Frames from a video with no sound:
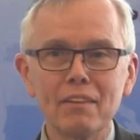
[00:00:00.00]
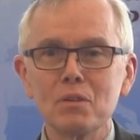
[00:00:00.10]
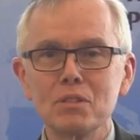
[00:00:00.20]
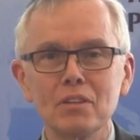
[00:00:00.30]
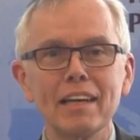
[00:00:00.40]

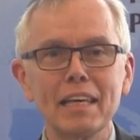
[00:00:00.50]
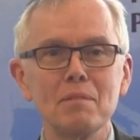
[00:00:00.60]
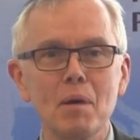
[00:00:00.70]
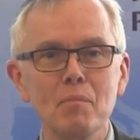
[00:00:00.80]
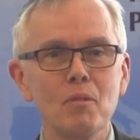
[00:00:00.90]
everyone's trying to
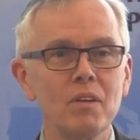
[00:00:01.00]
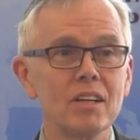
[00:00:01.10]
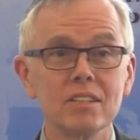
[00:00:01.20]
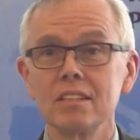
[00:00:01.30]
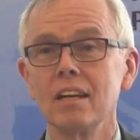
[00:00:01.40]
get a memo
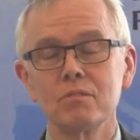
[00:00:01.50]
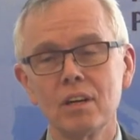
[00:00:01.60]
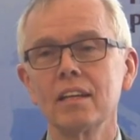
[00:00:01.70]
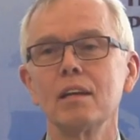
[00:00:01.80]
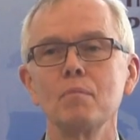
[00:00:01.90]
finished. I said, I'm
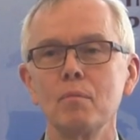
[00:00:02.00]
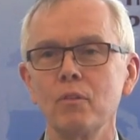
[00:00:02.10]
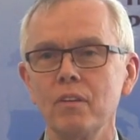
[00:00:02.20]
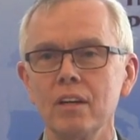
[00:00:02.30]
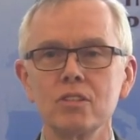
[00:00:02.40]
trying to get a
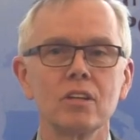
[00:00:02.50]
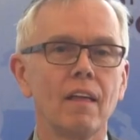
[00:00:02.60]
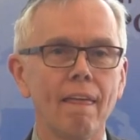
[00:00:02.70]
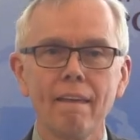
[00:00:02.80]
memo finished,